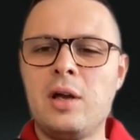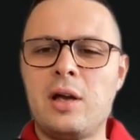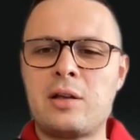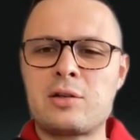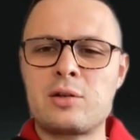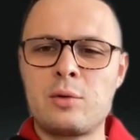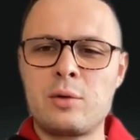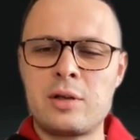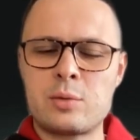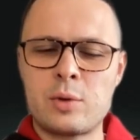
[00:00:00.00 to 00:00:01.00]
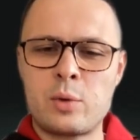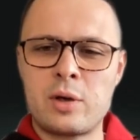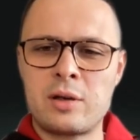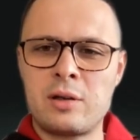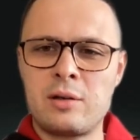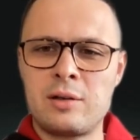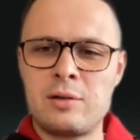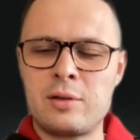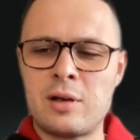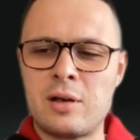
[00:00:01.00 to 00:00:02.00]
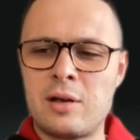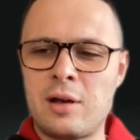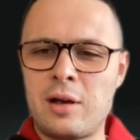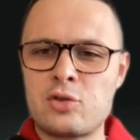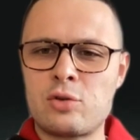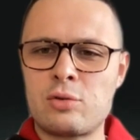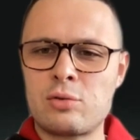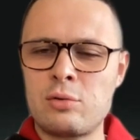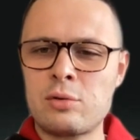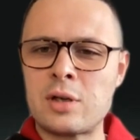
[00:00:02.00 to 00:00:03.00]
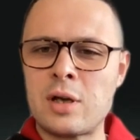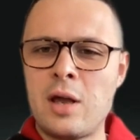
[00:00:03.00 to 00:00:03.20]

and so that's why we are giving hedging tools.